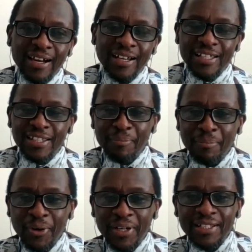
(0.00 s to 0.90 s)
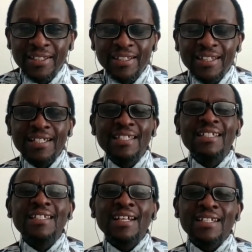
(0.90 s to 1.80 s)
in the morning that
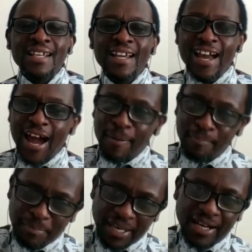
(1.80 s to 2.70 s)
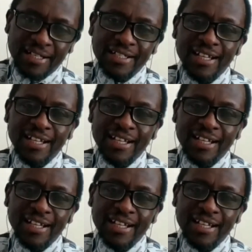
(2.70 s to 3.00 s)
Jesus appeared.